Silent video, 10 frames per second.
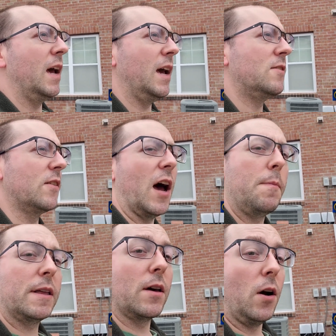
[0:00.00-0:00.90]
it's a
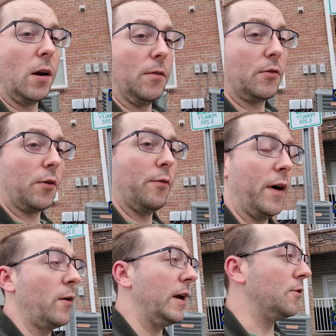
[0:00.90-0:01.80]
topic that all of us are
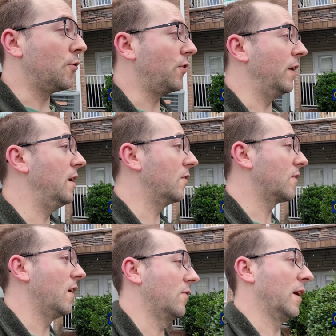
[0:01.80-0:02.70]
very interested in
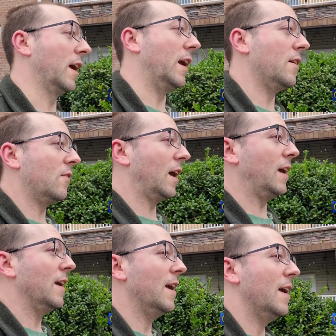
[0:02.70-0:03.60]
discussing, and it is
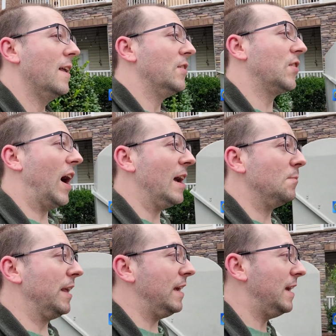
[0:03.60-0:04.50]
a
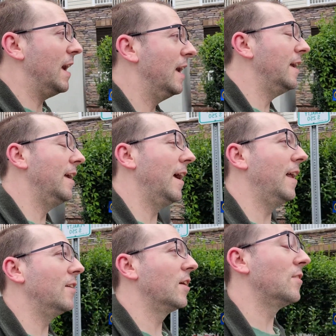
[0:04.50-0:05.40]
timely
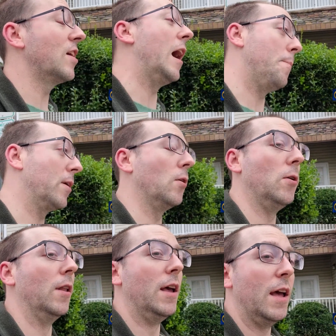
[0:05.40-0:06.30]
and
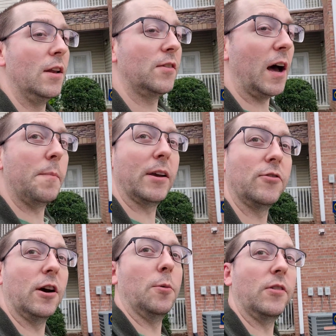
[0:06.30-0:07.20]
topical topic,
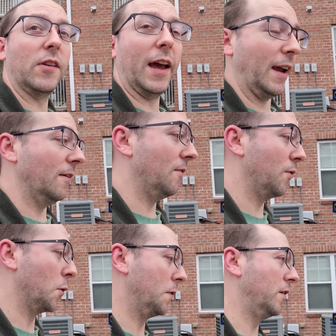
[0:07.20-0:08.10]
shall we say,
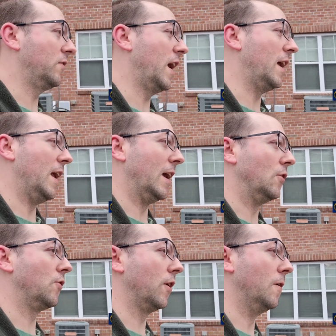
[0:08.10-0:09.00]
for this day and
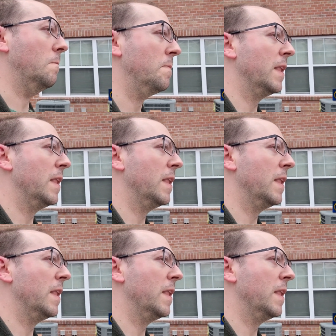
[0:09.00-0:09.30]
age. So,